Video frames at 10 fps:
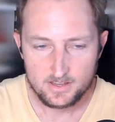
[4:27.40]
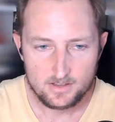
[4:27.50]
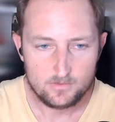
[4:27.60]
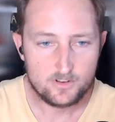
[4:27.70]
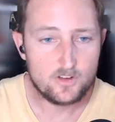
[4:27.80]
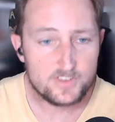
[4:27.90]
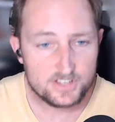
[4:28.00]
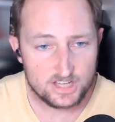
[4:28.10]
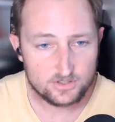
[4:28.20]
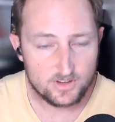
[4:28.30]
For
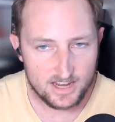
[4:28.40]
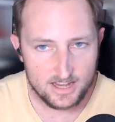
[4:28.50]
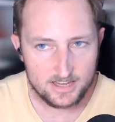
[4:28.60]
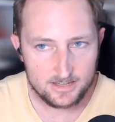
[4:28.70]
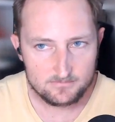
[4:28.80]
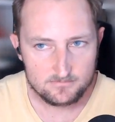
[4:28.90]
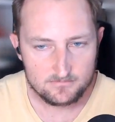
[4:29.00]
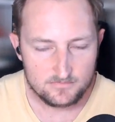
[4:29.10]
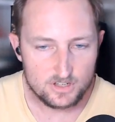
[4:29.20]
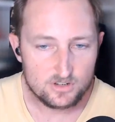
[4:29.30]
conversational AI,
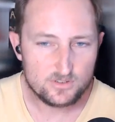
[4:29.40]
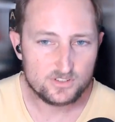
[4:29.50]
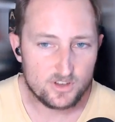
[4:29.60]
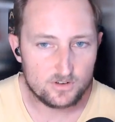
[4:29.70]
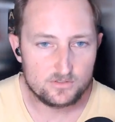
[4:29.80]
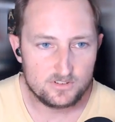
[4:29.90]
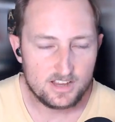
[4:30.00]
you can also